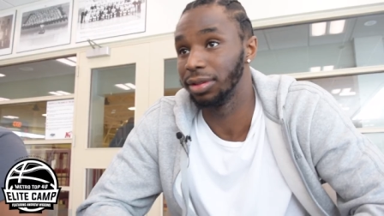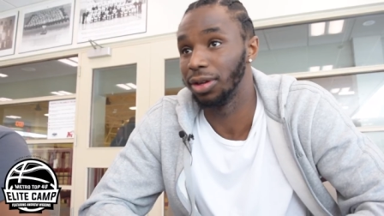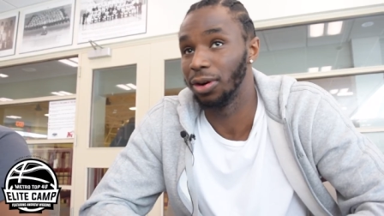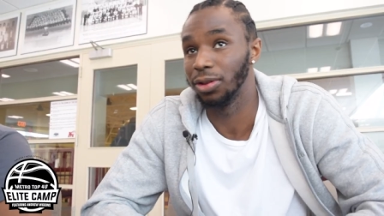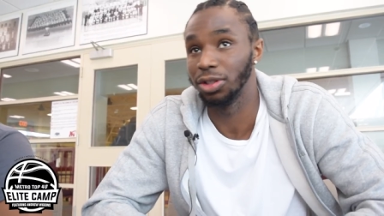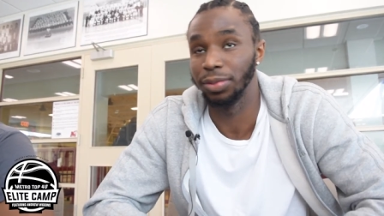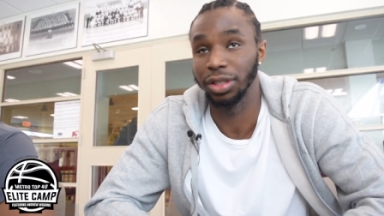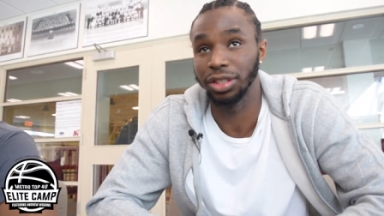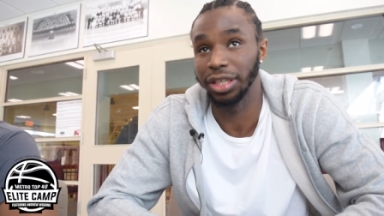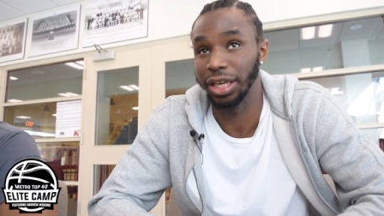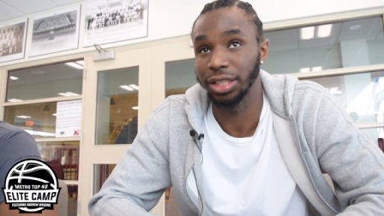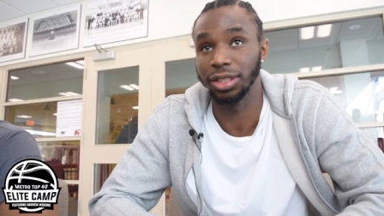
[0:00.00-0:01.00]
You know, there's
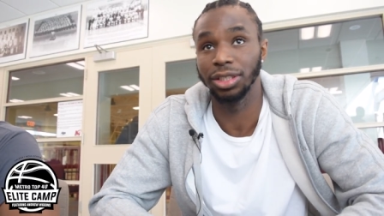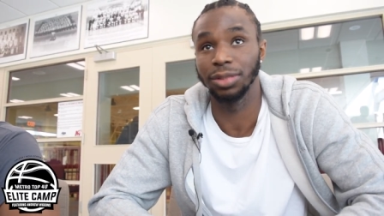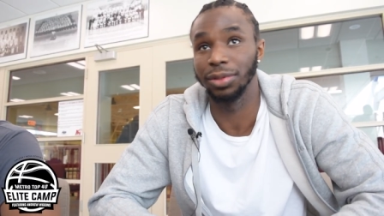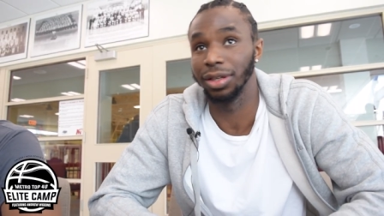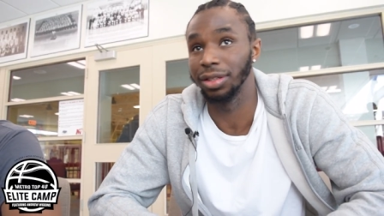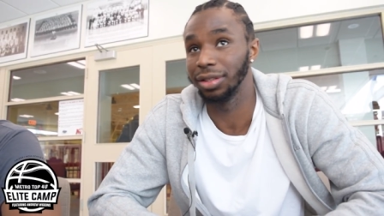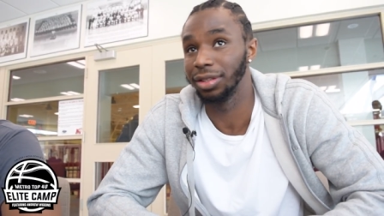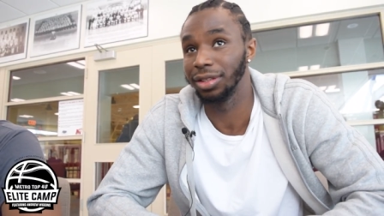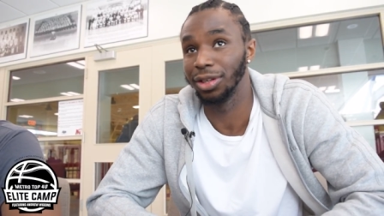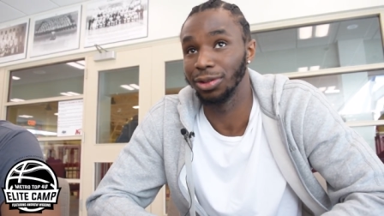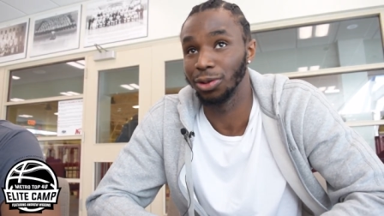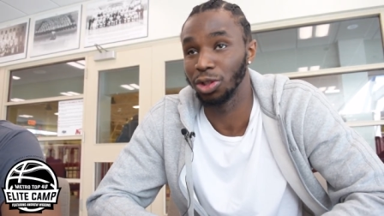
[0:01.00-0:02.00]
been changes, but,
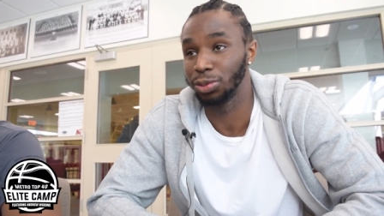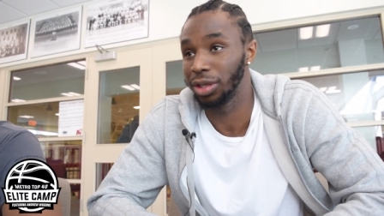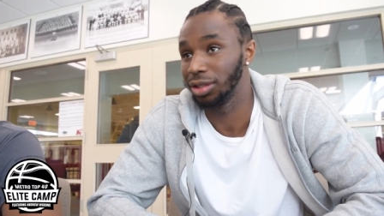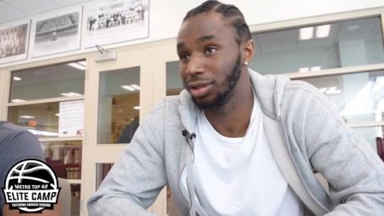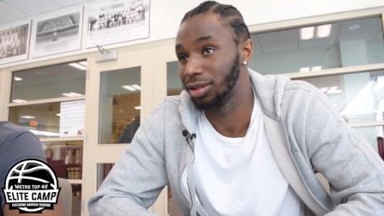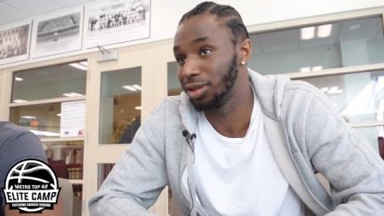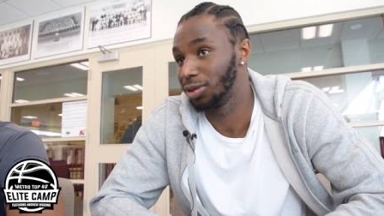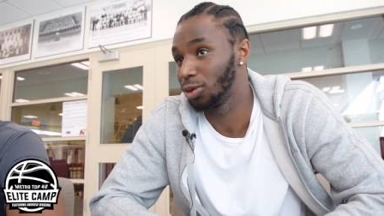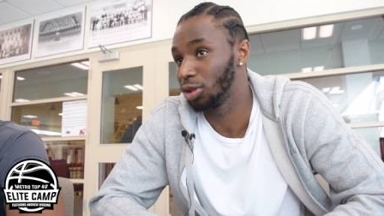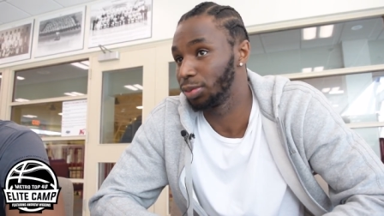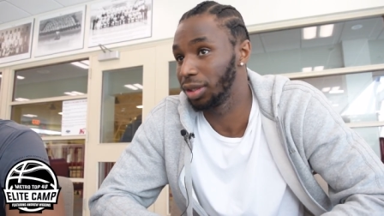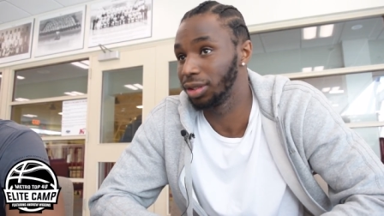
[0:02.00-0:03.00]
you know, North Preston is still
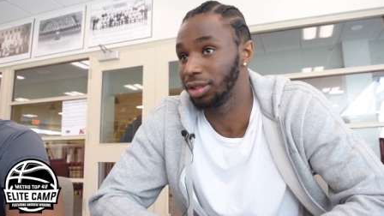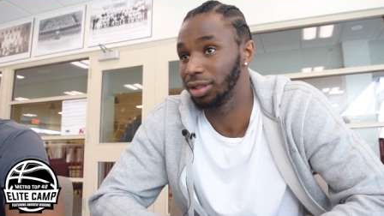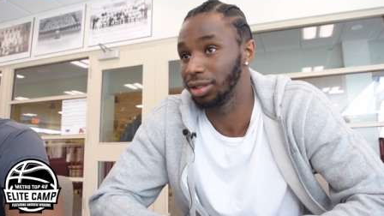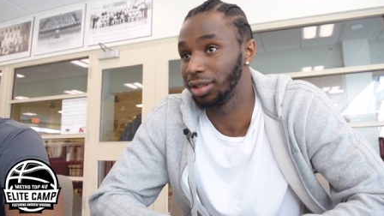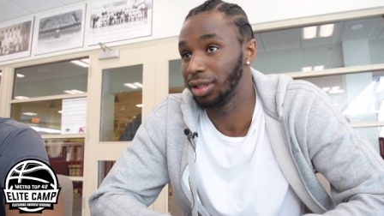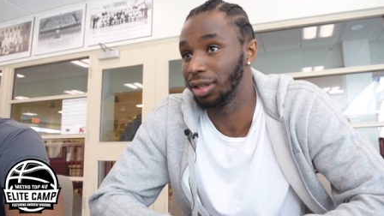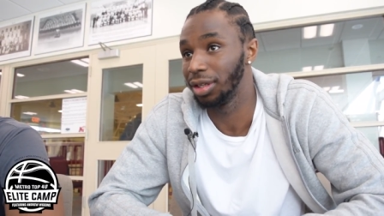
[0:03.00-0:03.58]
North Preston.